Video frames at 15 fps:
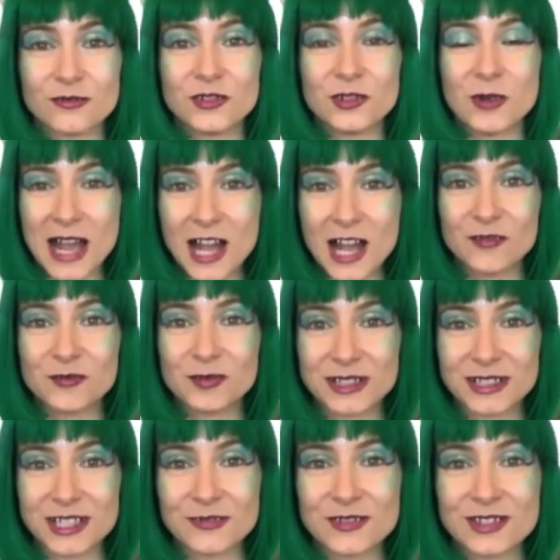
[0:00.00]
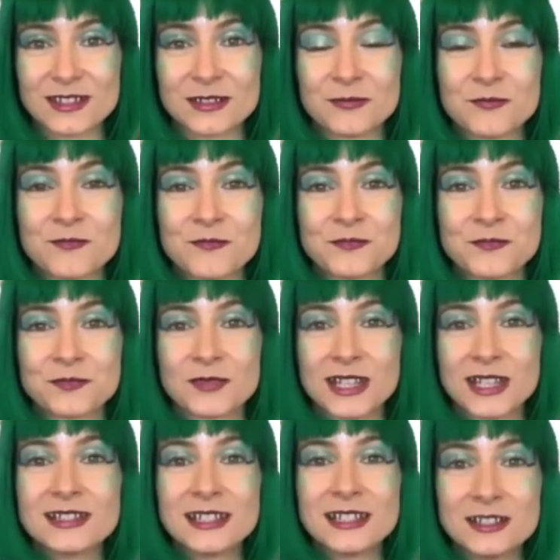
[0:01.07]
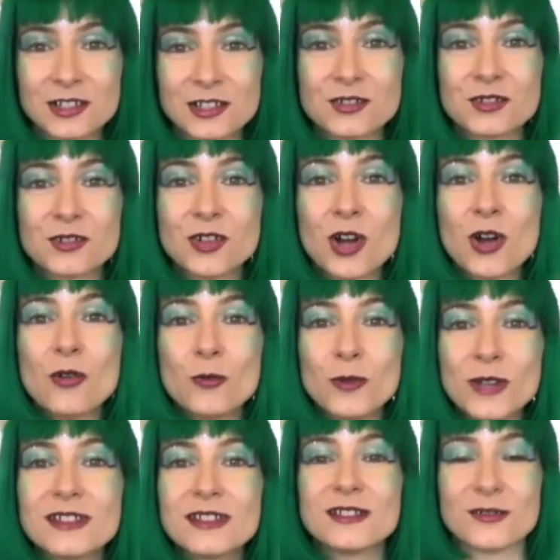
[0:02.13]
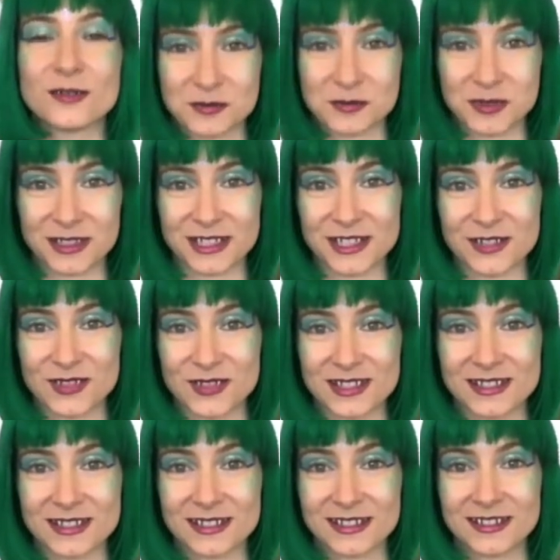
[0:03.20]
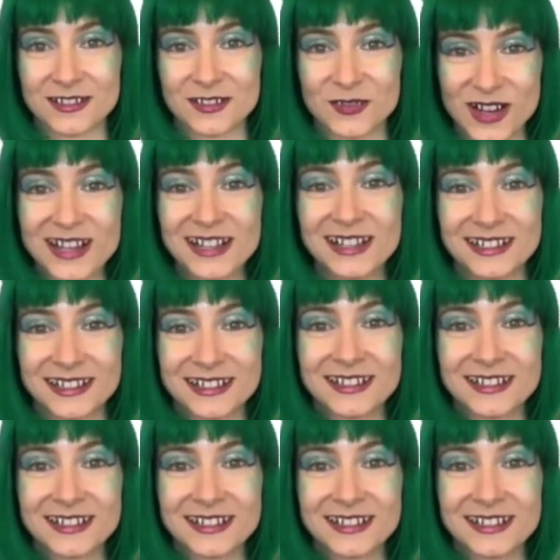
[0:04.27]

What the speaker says: if you have beliefs, it is easier to go with those beliefs, right?